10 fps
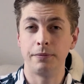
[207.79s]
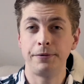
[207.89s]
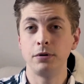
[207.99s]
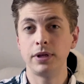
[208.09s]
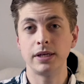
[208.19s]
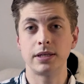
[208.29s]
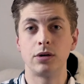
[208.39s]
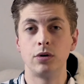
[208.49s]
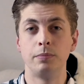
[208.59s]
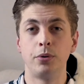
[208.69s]
a few things that
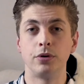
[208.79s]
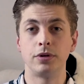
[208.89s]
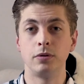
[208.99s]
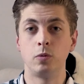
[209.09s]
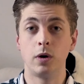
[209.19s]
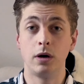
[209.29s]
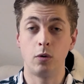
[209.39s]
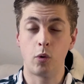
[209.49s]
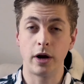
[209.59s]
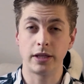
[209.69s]
are important while
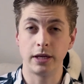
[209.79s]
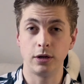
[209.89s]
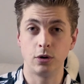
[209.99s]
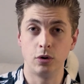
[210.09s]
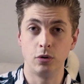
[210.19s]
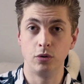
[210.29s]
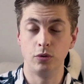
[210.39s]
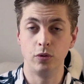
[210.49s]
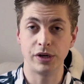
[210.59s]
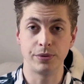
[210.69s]
writing your
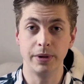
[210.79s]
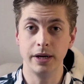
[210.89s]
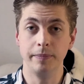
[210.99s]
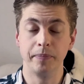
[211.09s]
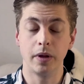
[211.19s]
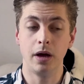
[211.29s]
resume.